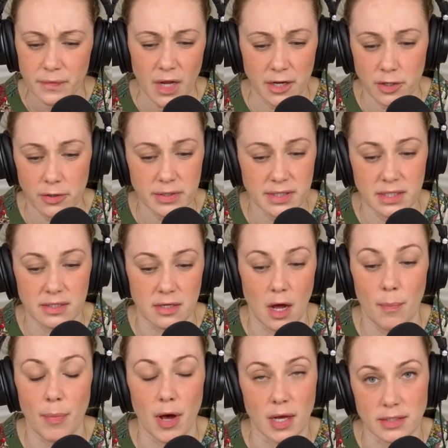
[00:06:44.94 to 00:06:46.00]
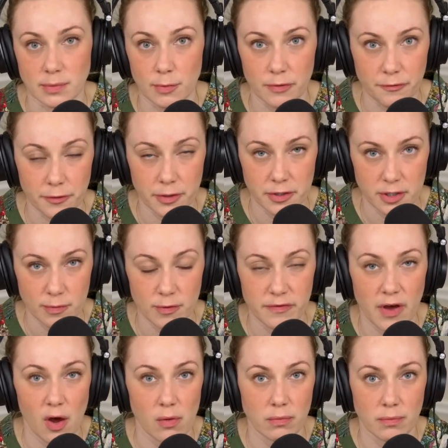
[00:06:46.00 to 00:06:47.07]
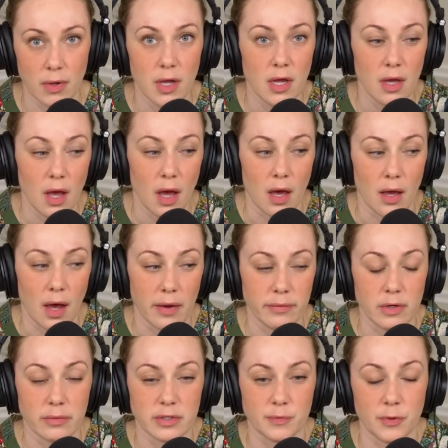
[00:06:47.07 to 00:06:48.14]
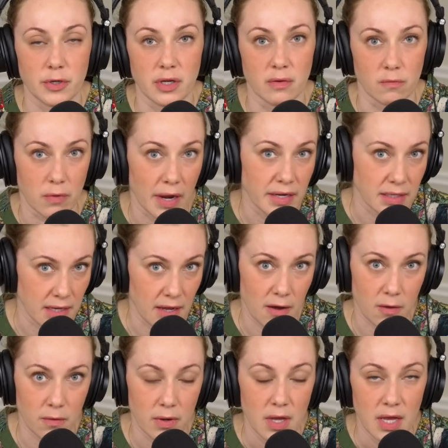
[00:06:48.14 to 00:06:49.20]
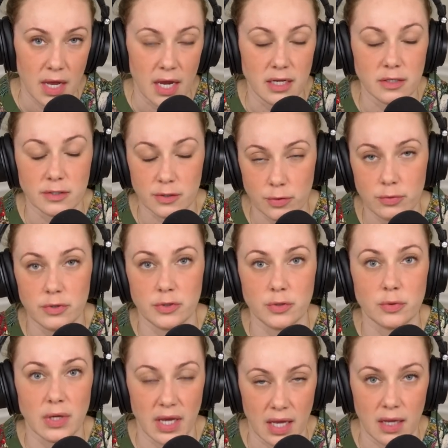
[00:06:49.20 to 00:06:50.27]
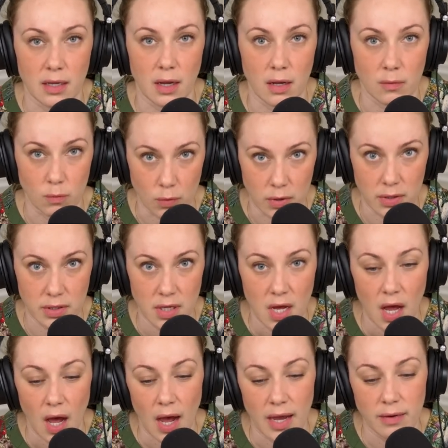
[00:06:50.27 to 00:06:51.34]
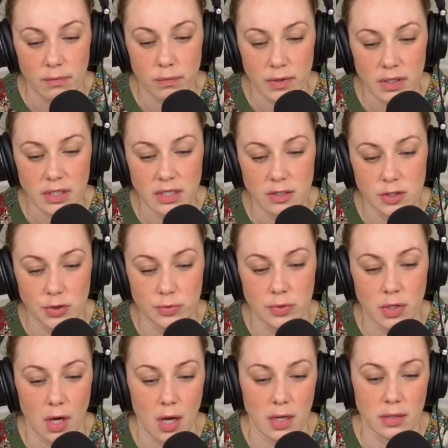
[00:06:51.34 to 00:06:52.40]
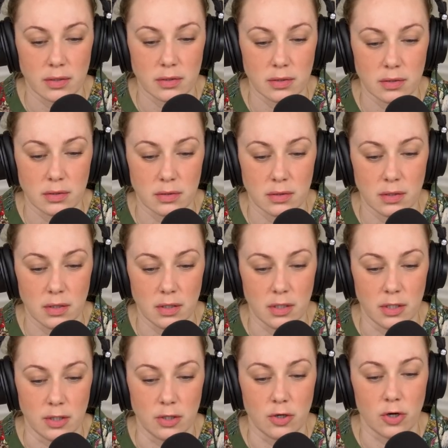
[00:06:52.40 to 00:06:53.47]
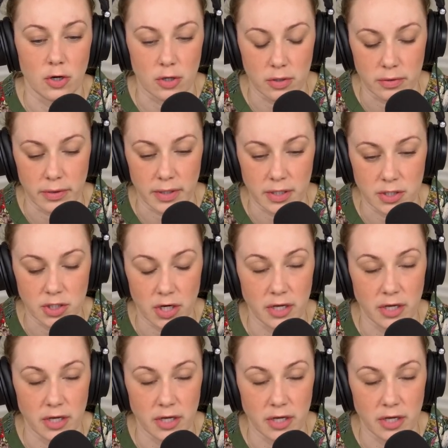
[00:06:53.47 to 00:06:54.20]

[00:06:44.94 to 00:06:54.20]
I know you said it's not possible for you to move out. I would always put in right now. And as soon as you can, I would. I really do not encourage.